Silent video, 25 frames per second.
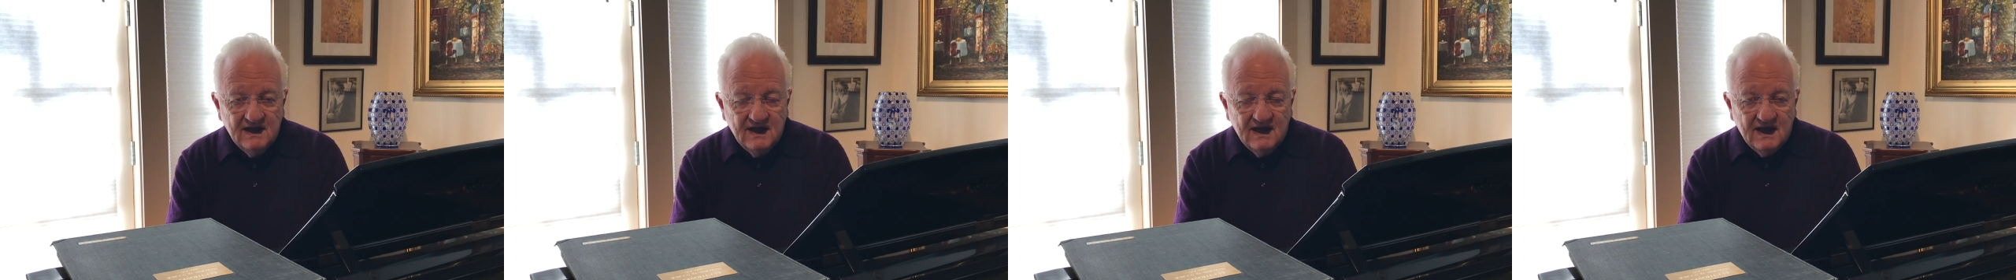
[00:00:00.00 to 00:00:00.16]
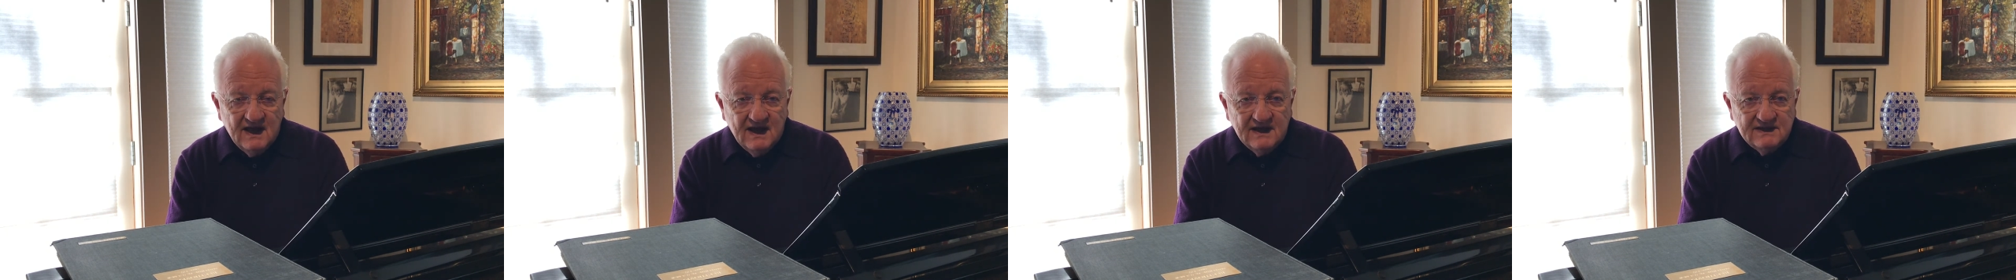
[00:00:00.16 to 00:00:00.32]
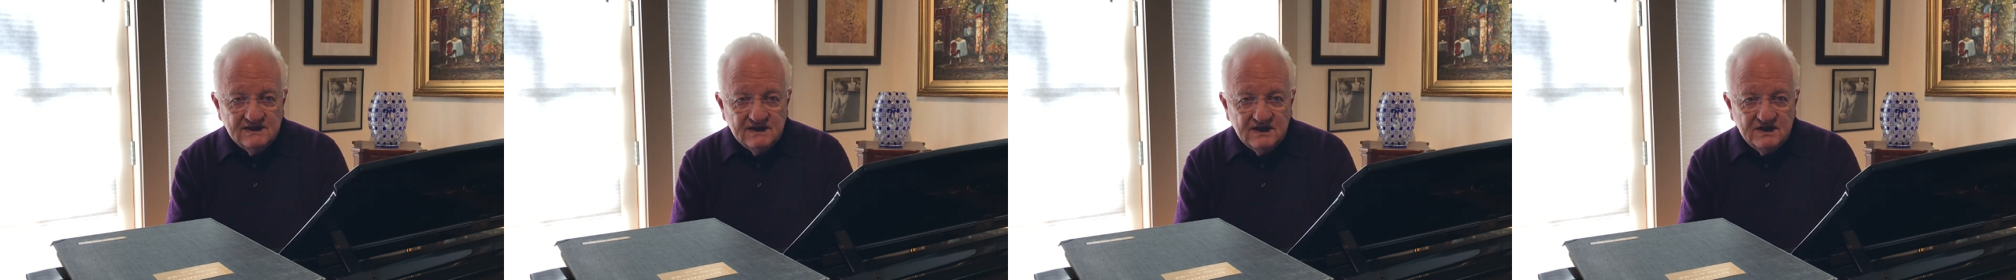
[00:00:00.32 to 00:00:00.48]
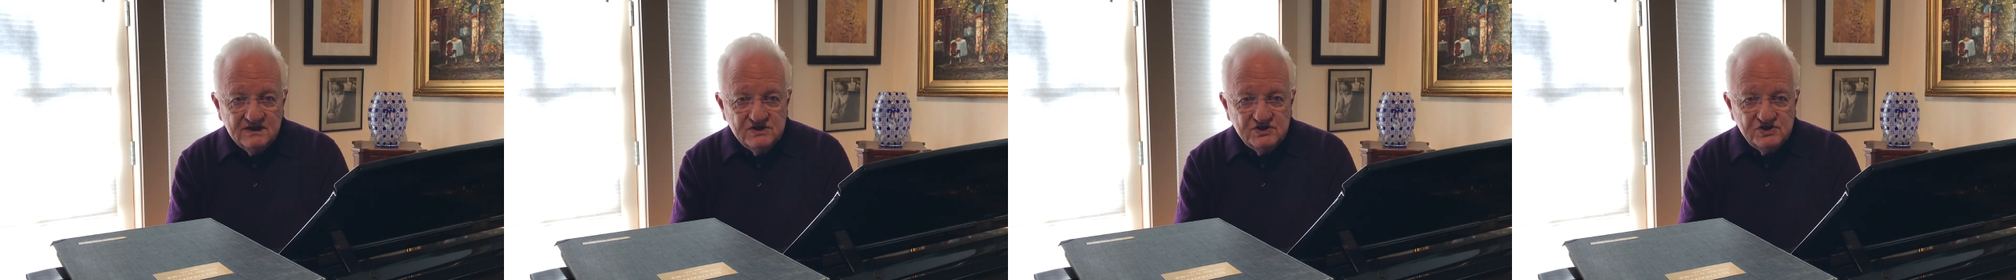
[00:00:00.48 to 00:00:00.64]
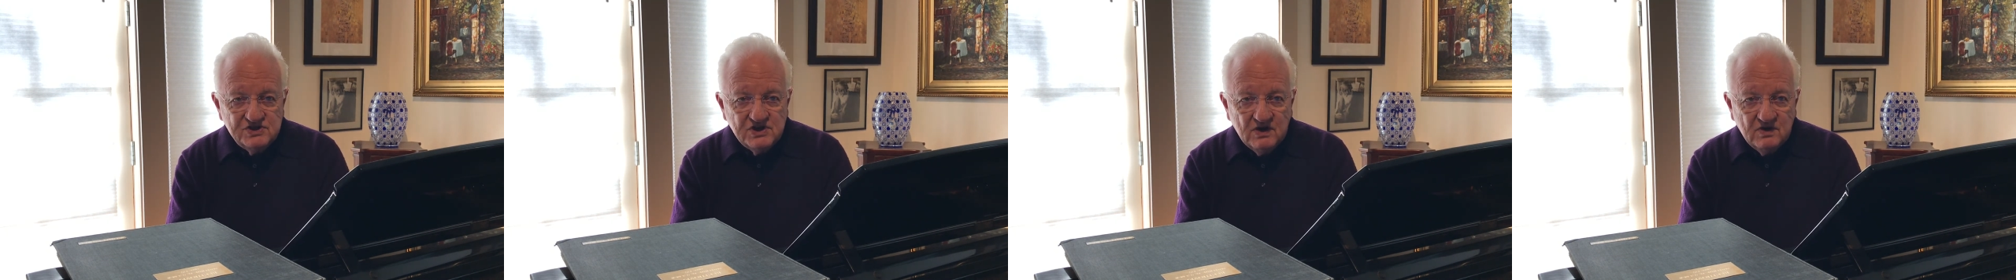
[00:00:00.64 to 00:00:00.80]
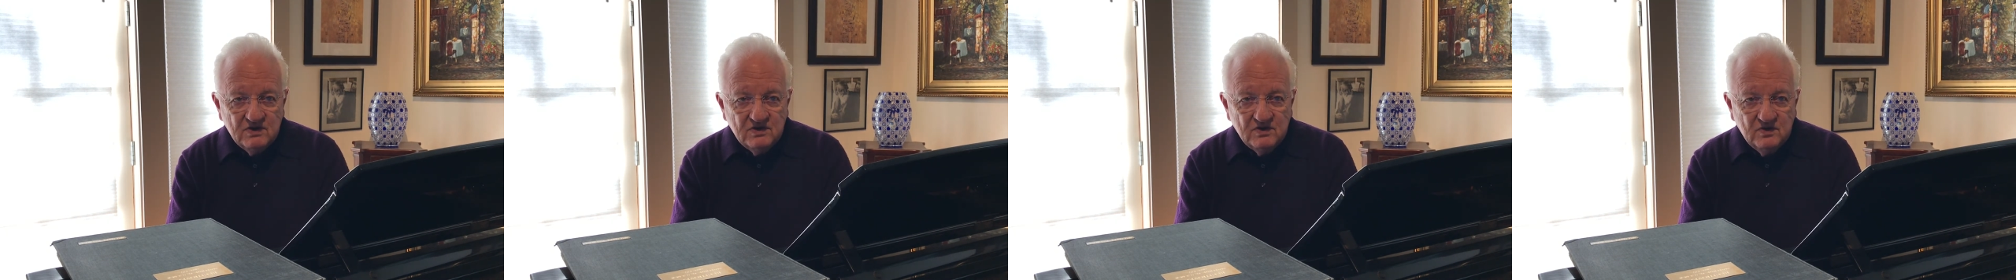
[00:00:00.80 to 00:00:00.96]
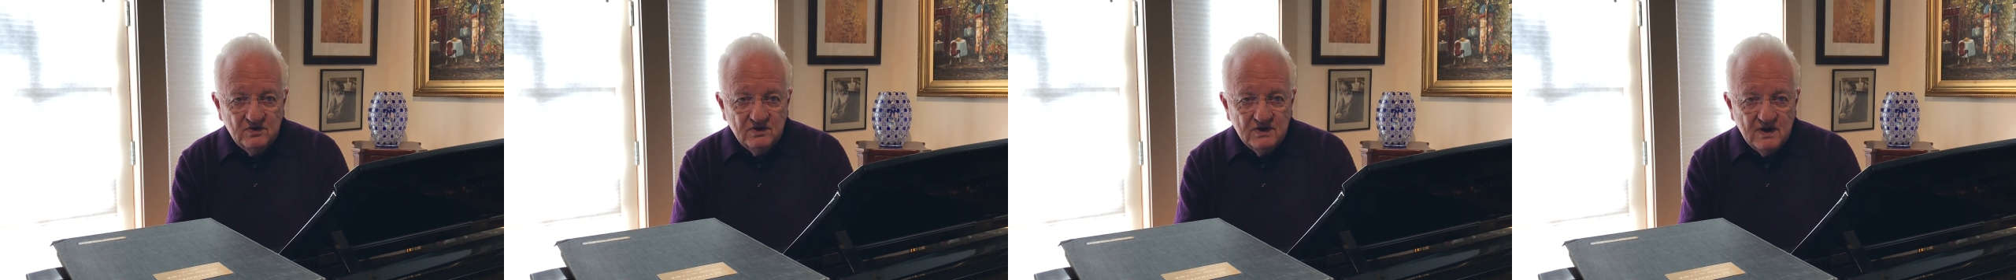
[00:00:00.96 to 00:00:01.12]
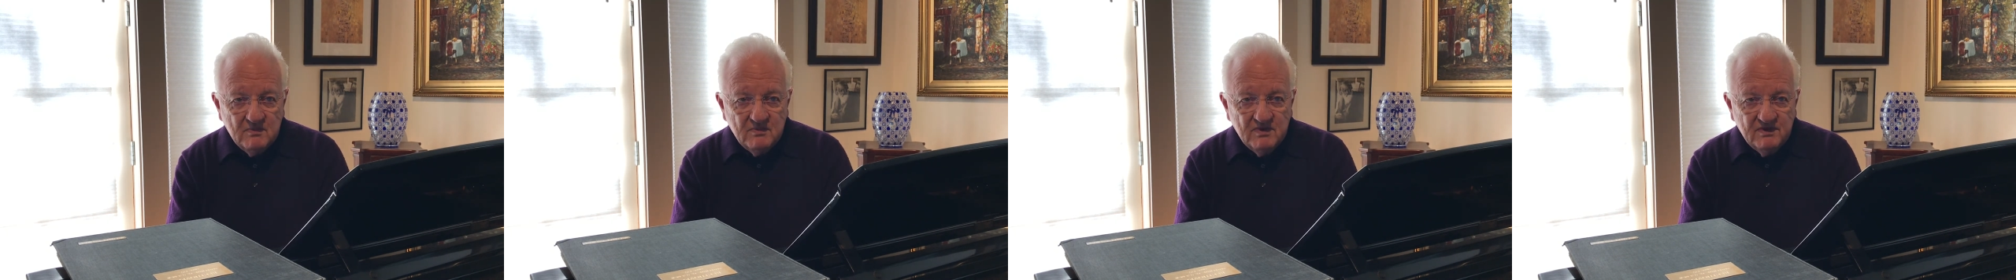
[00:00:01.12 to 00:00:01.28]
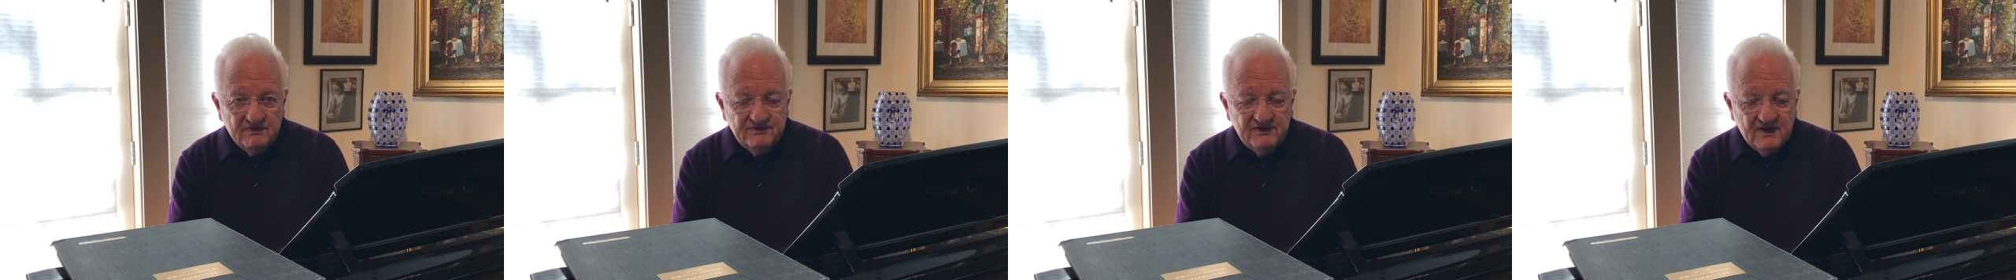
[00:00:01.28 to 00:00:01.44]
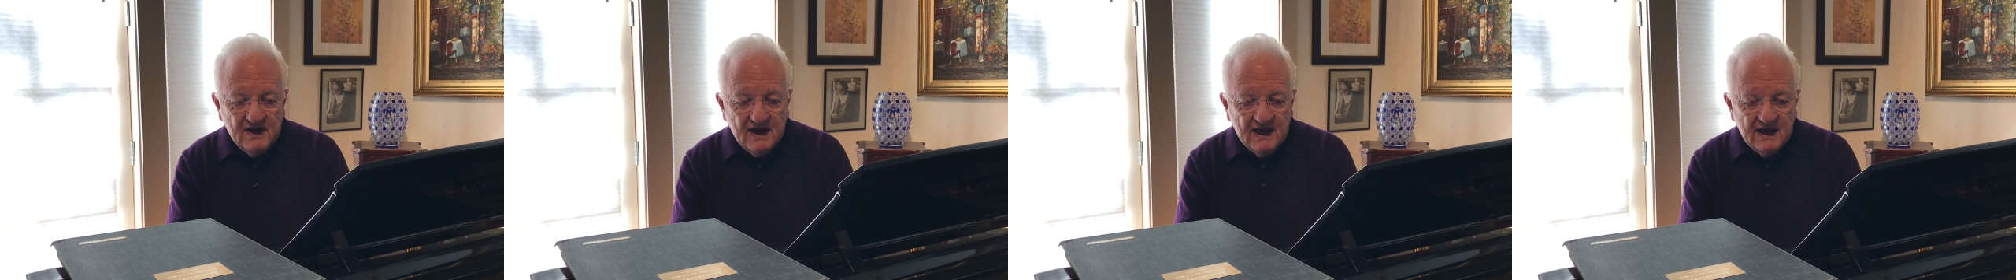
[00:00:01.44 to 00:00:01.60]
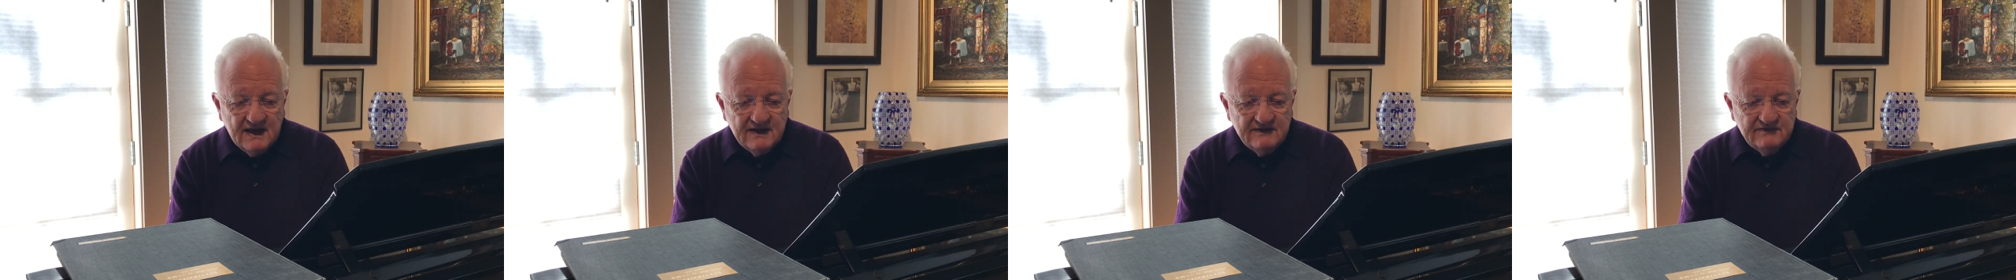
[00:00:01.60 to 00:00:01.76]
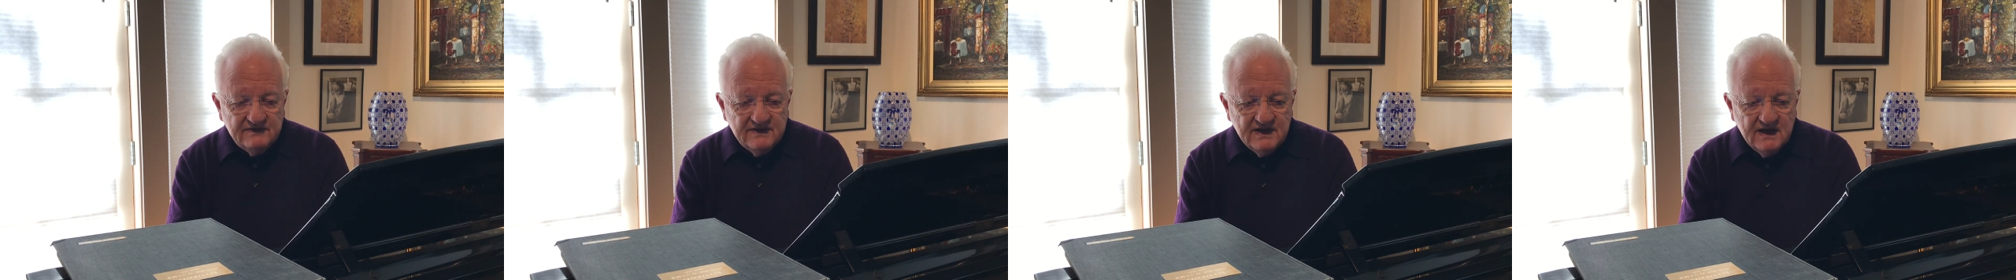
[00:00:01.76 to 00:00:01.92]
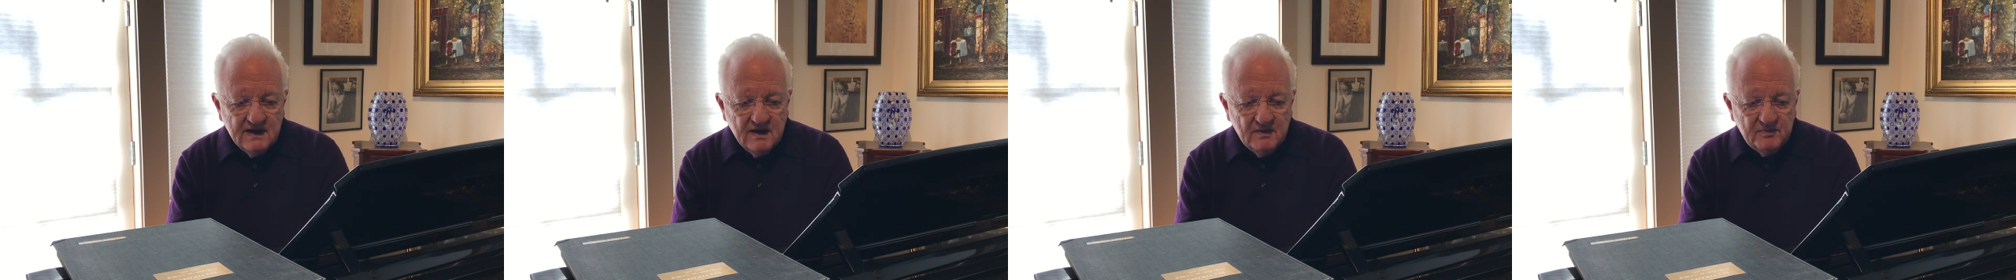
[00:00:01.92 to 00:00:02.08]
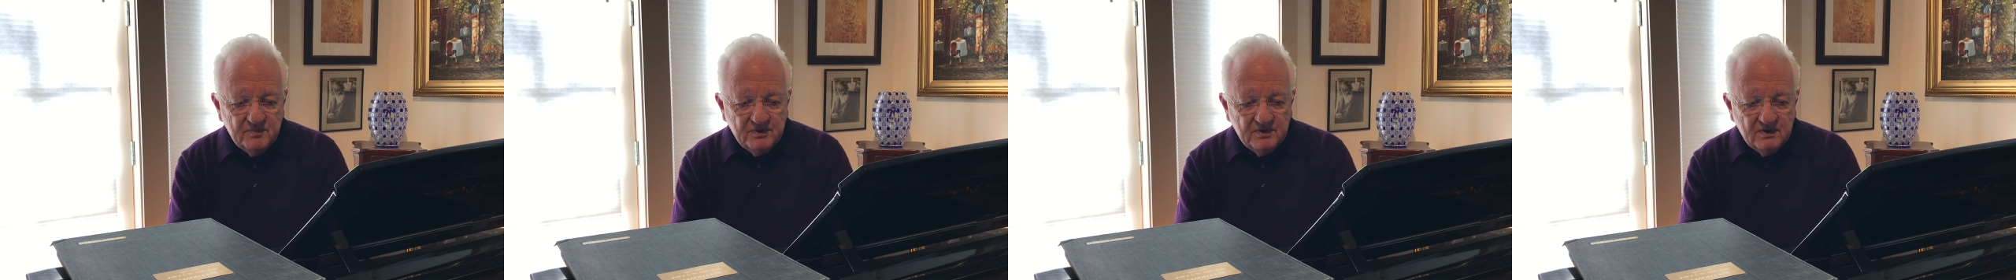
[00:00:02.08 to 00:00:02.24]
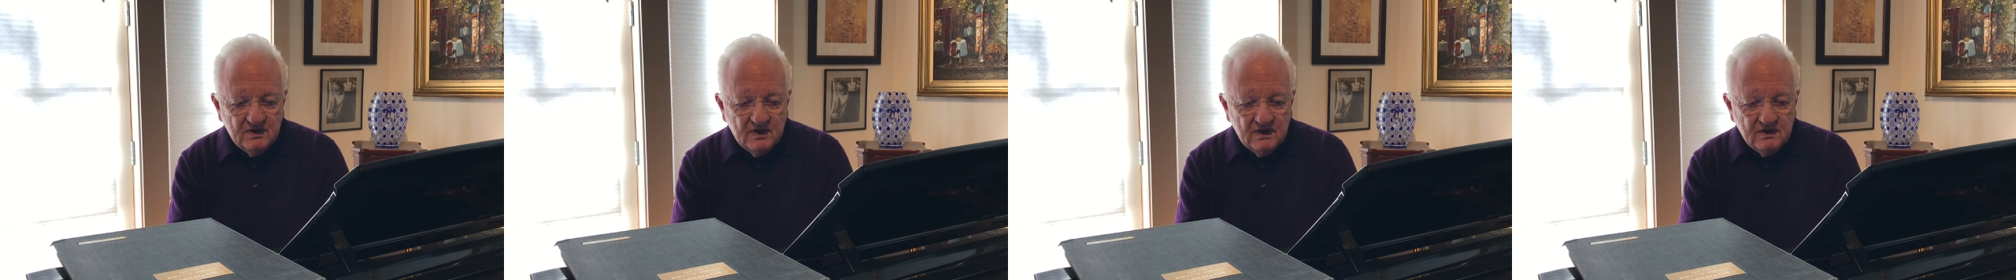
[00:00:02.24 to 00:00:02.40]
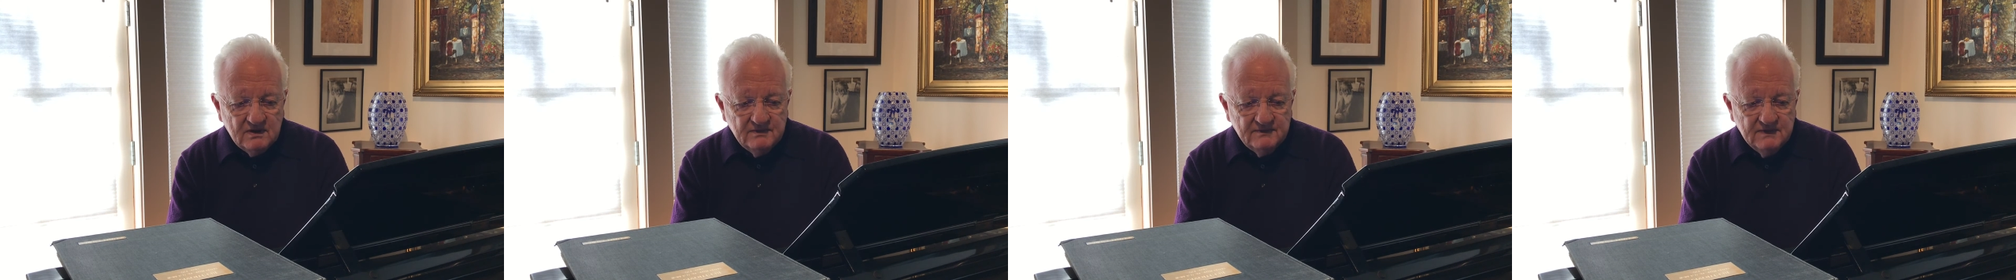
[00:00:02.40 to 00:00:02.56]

and the Concerto number 5, The Emperor.